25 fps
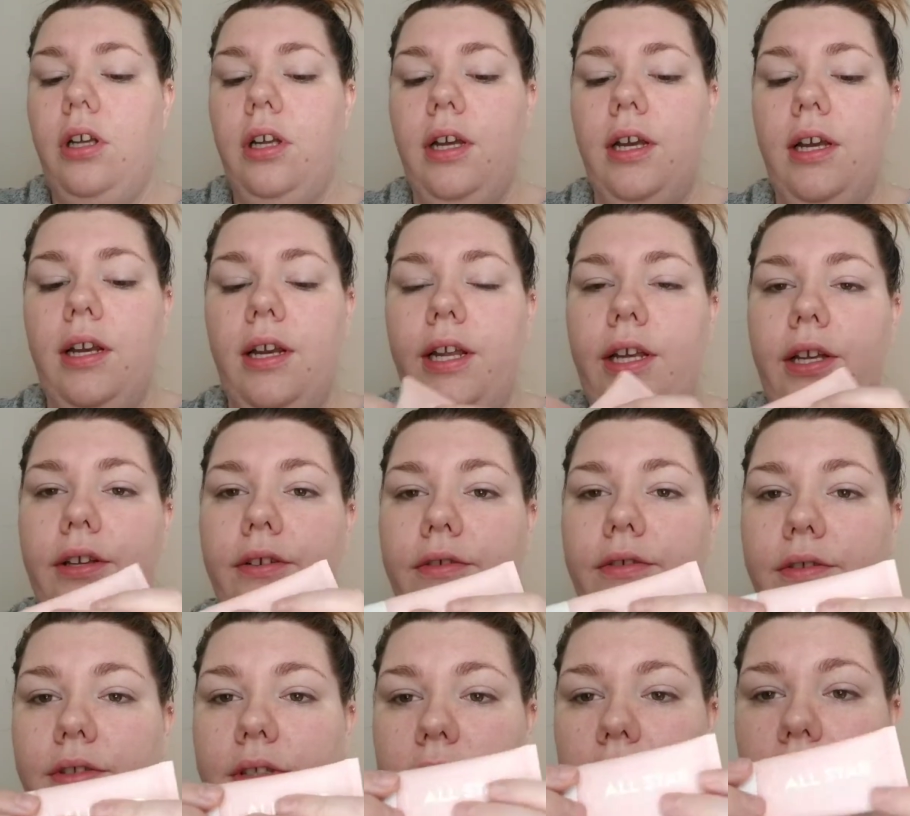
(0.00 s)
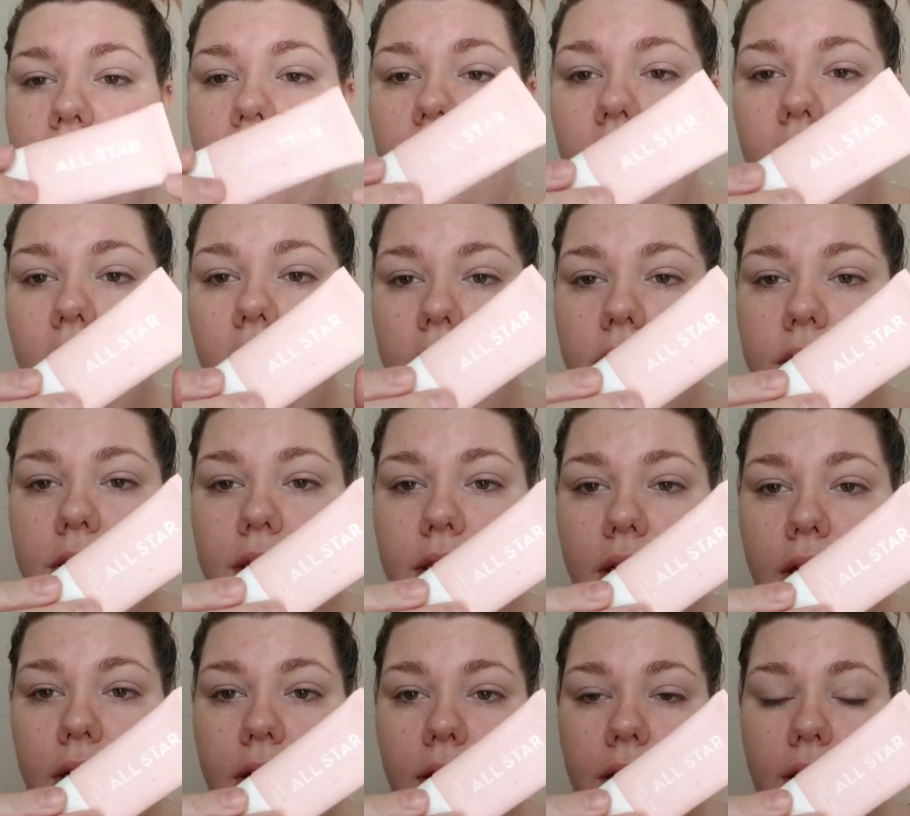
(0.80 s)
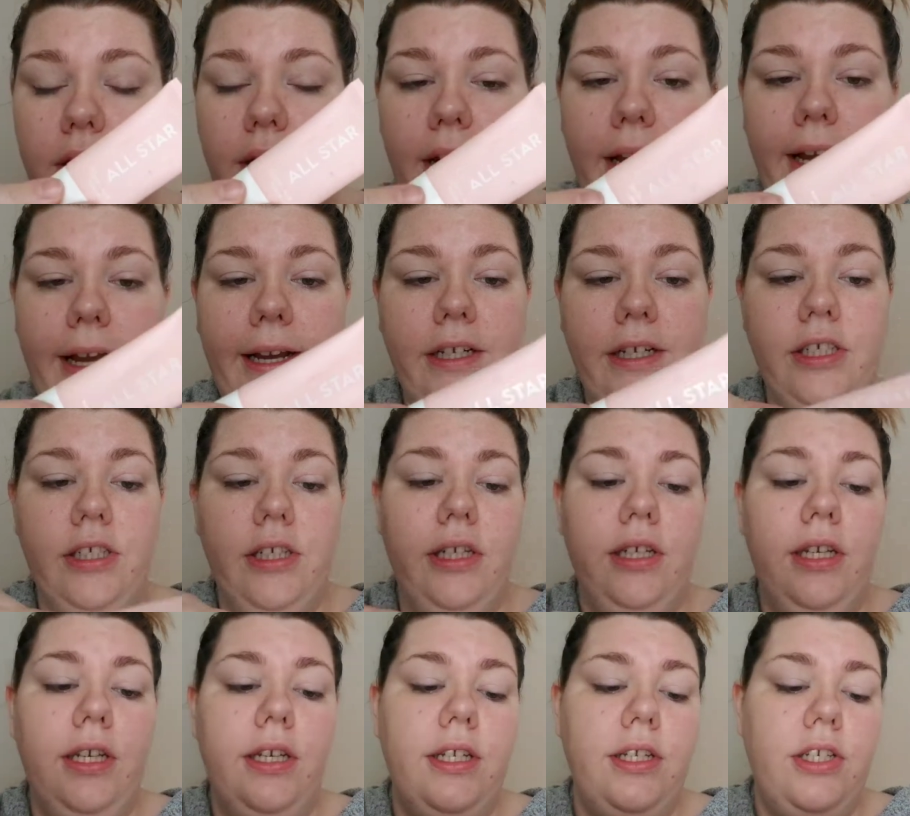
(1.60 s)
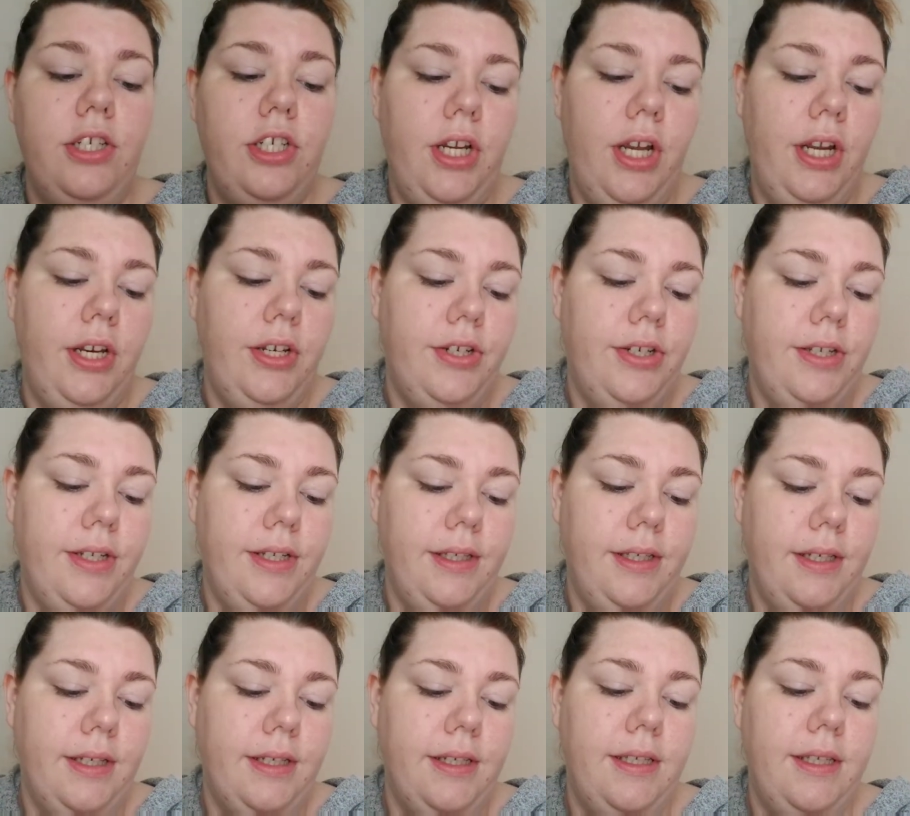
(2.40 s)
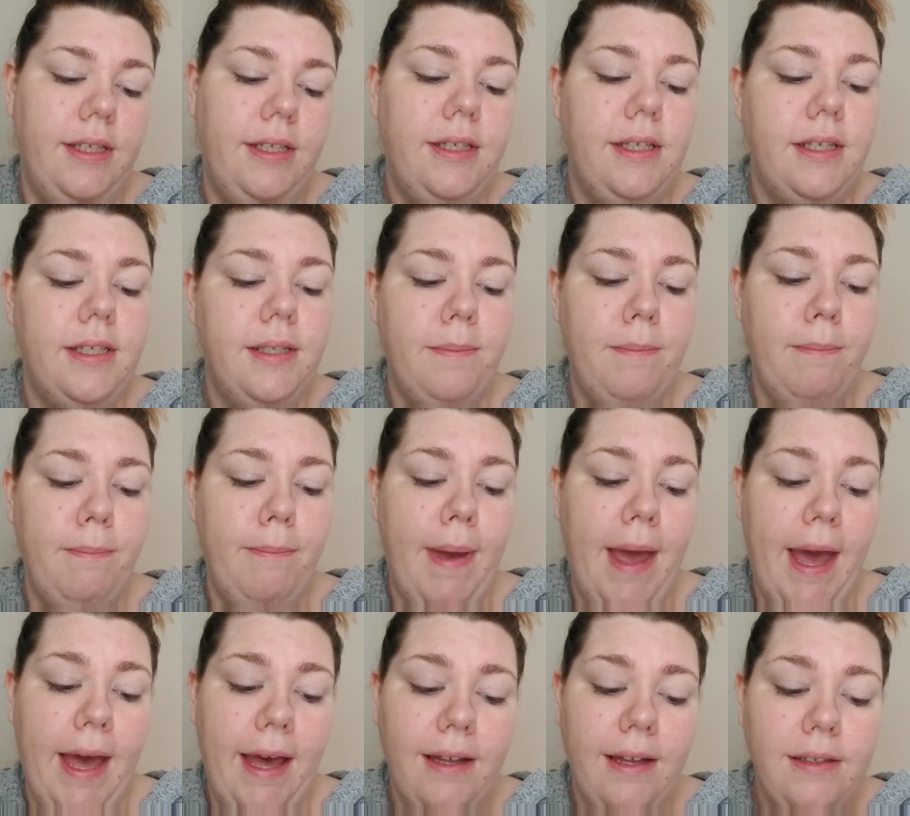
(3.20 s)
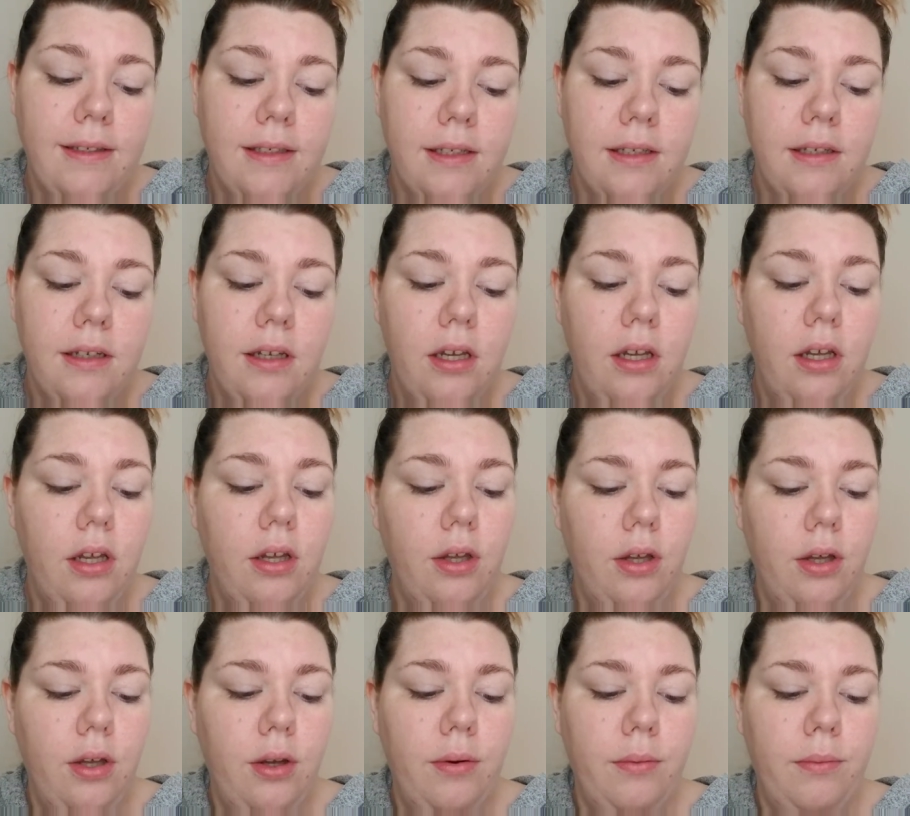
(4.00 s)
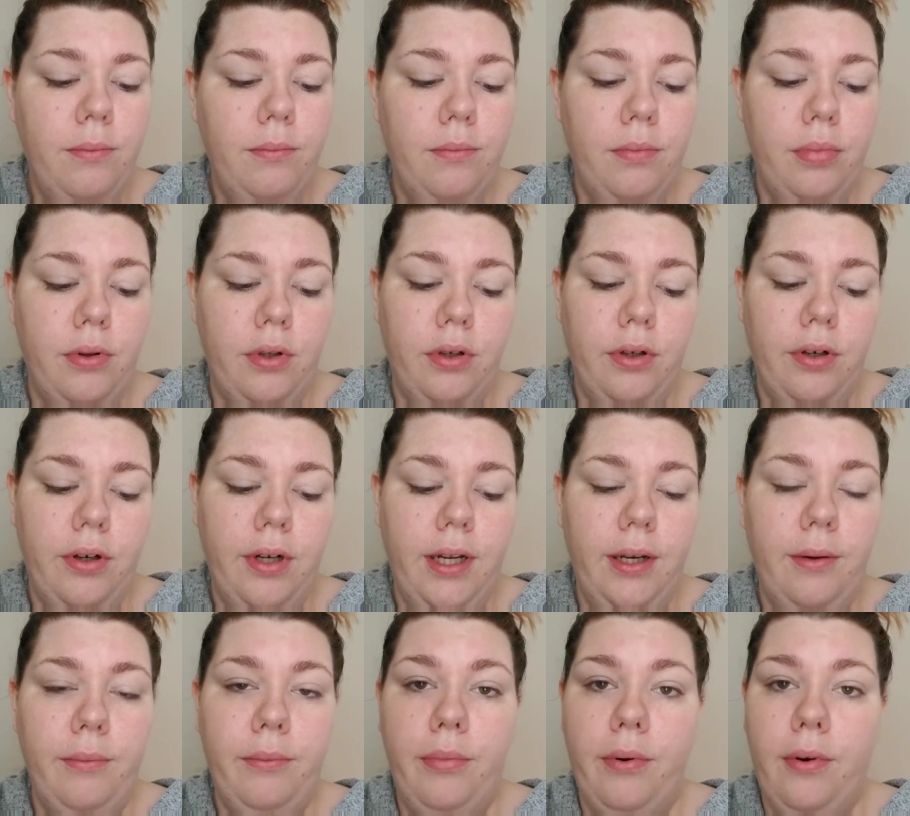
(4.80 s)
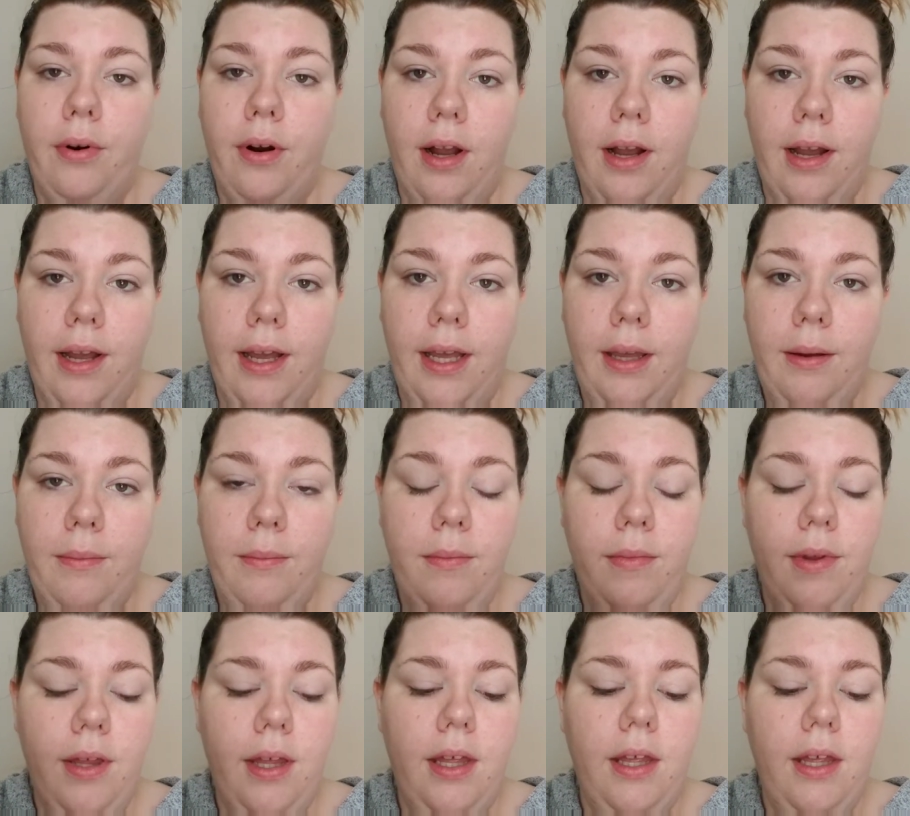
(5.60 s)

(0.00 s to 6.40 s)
And I used the All-Star. I actually need to change this because this is matte, blur, and prime.